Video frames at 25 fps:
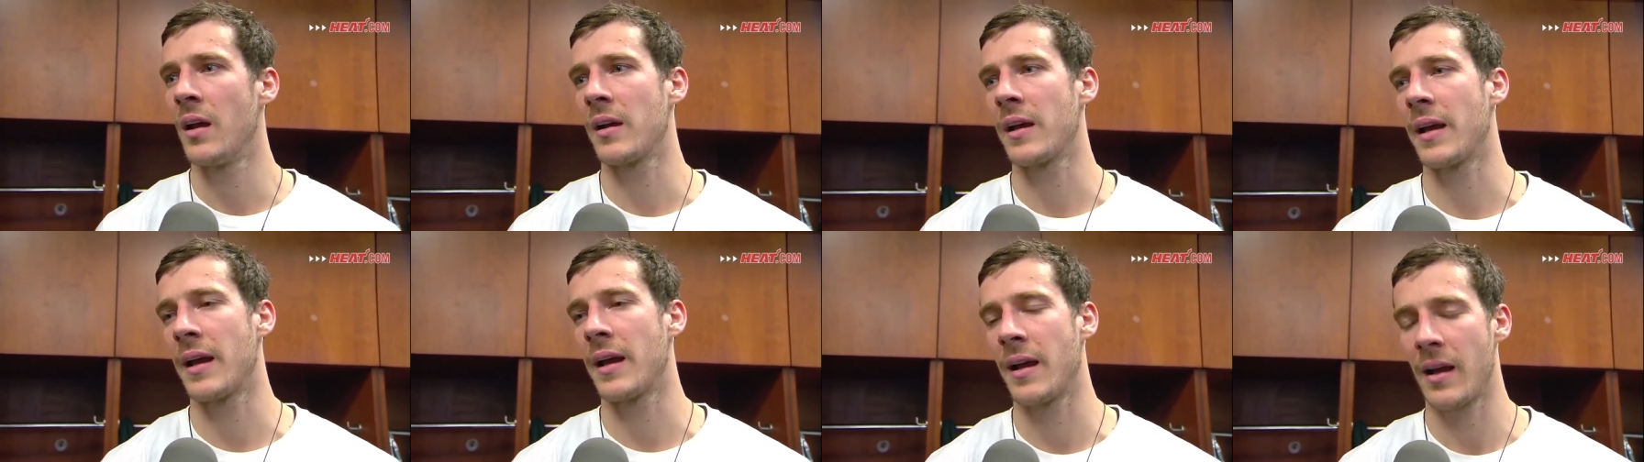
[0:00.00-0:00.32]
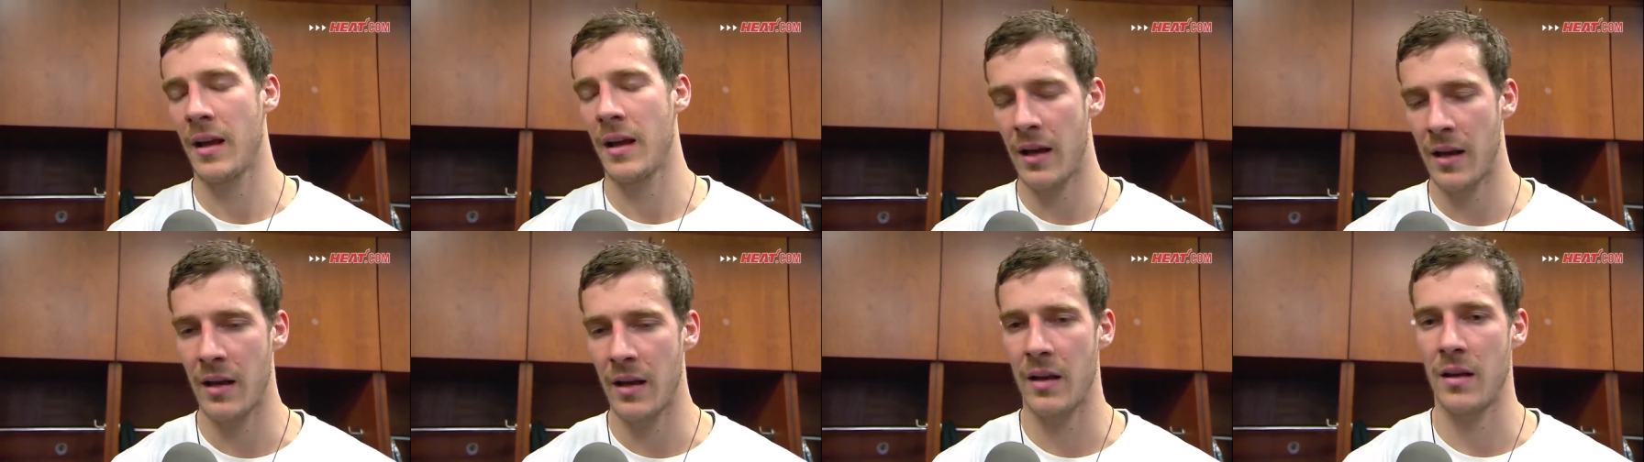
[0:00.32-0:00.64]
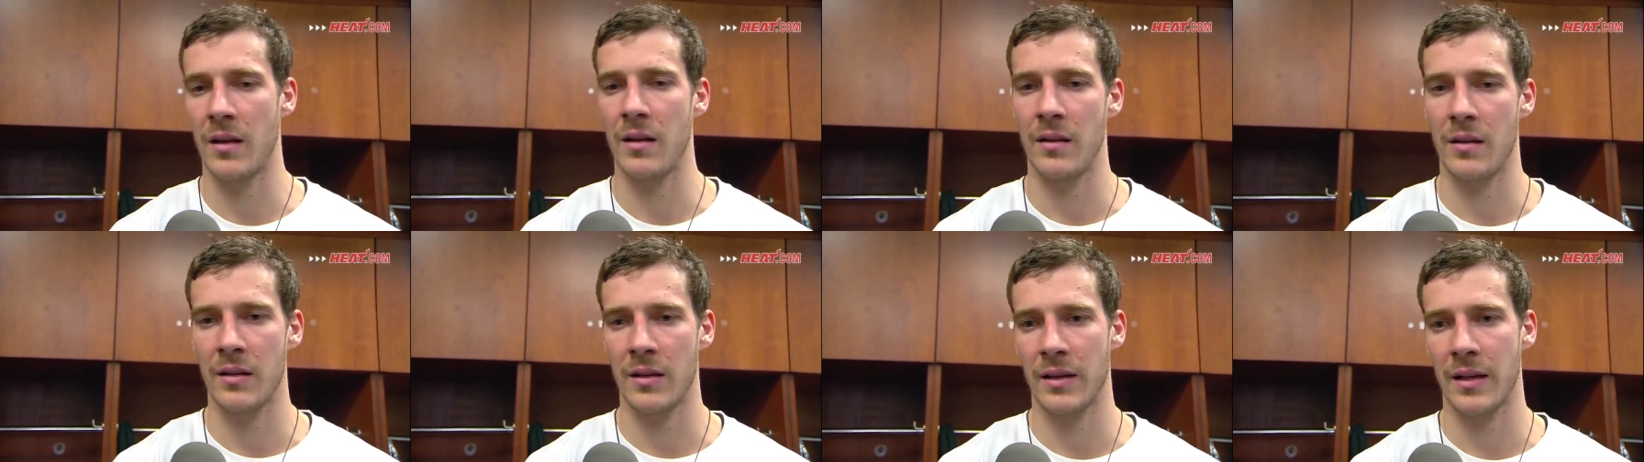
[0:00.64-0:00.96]
hang,
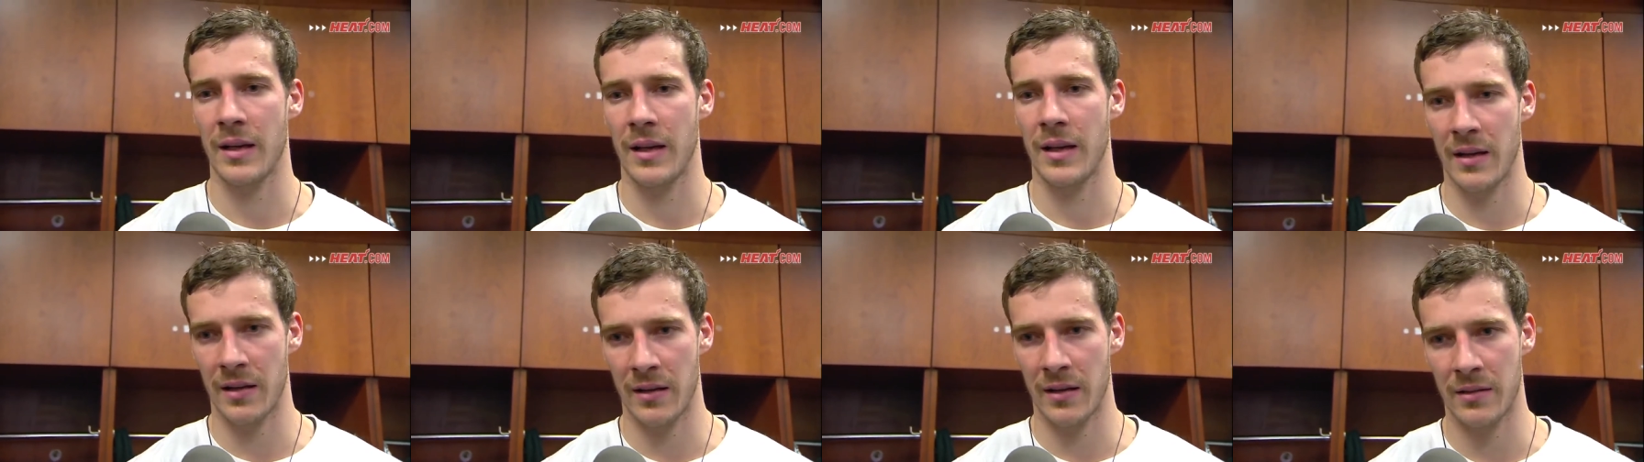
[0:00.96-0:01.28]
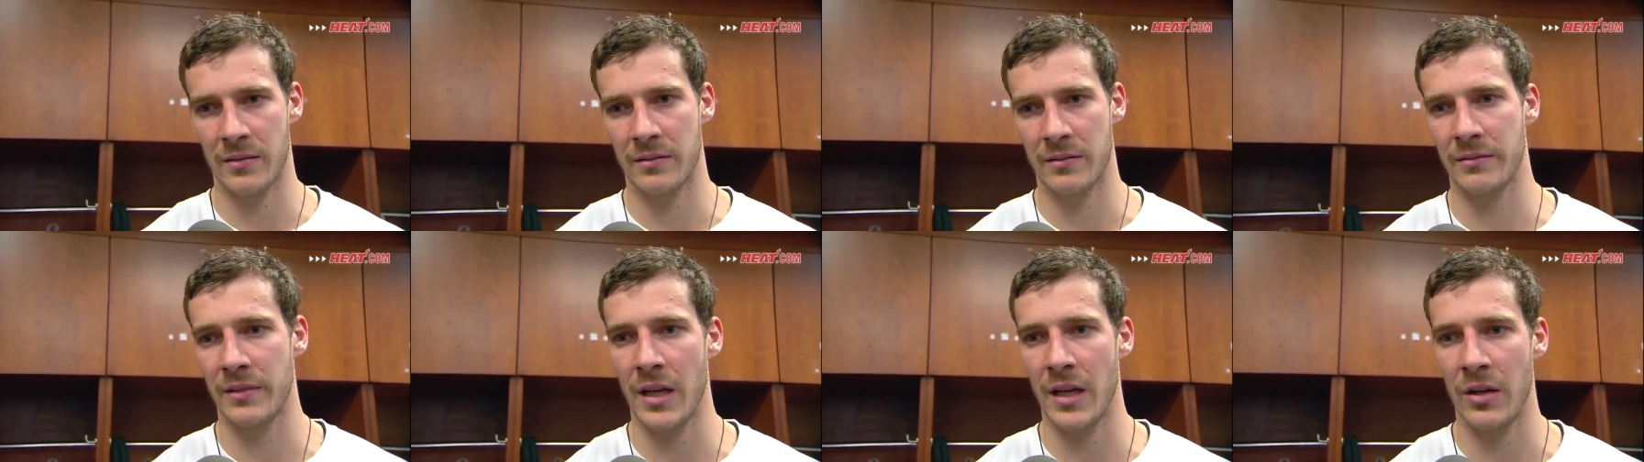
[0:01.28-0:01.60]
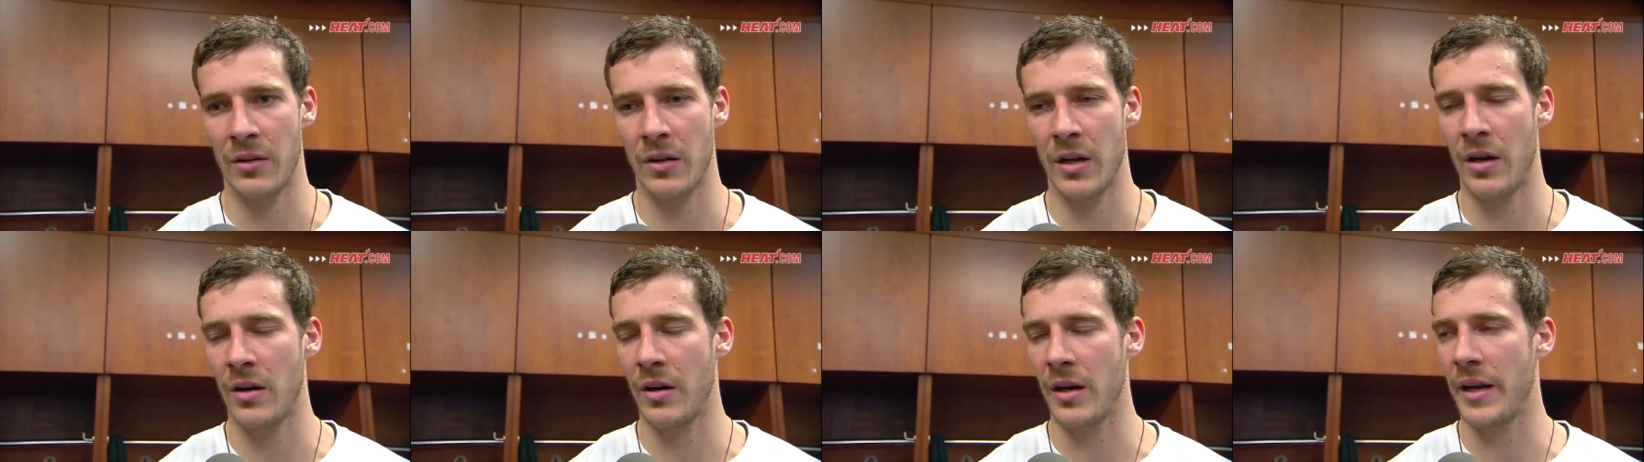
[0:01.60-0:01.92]
uh, hang
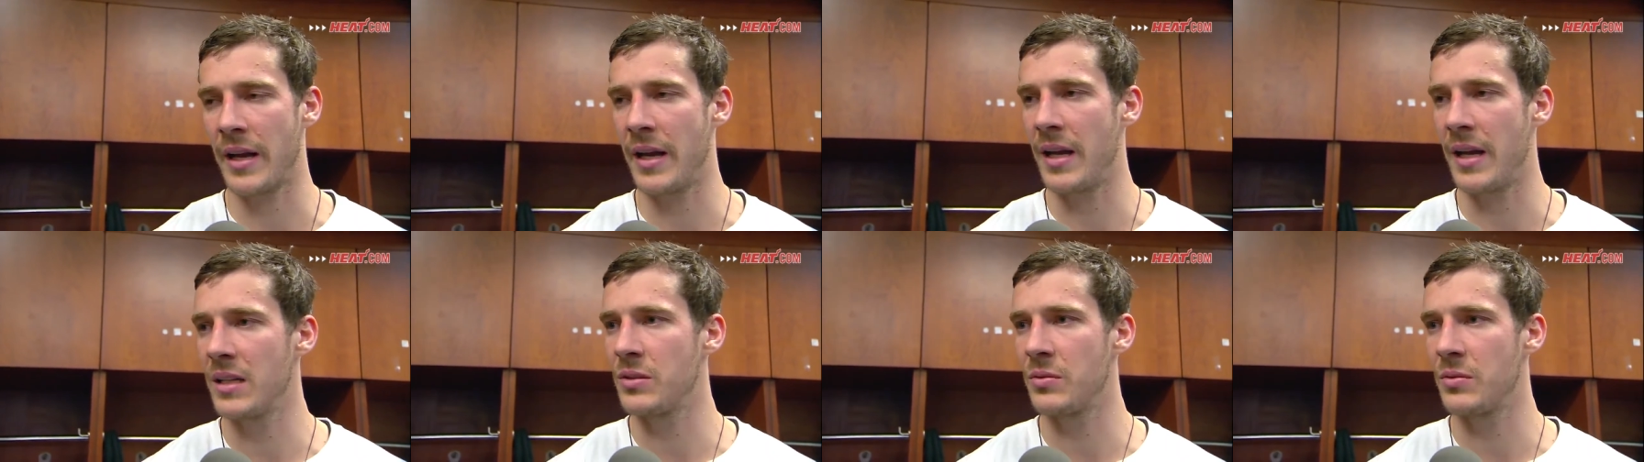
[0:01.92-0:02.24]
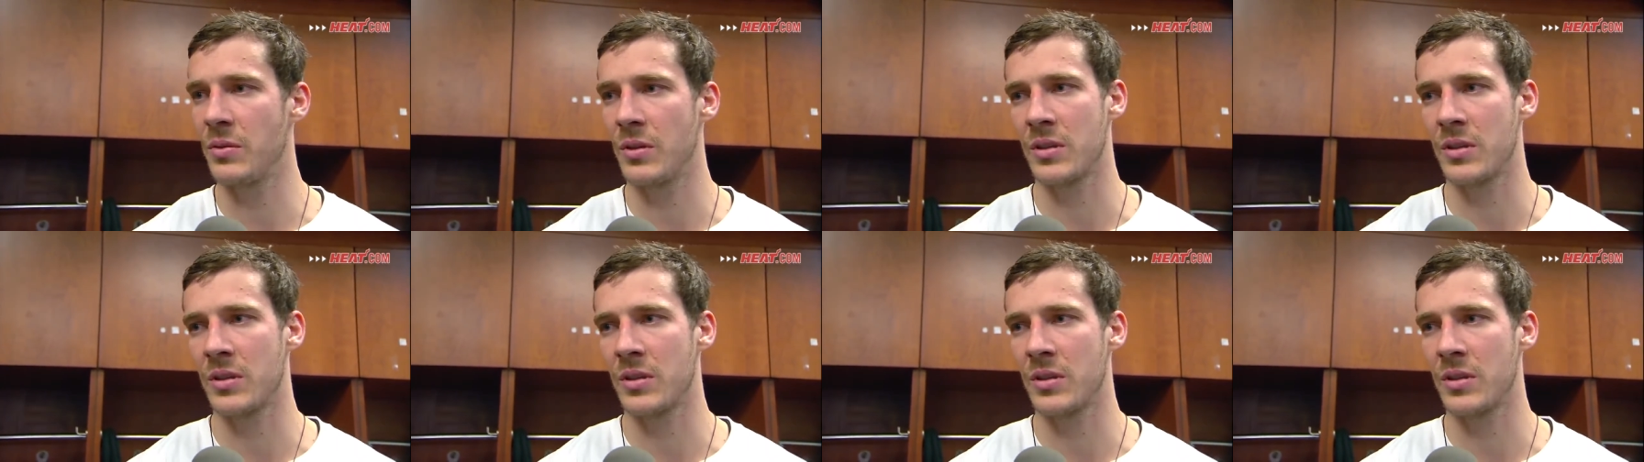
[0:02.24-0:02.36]
down our heads.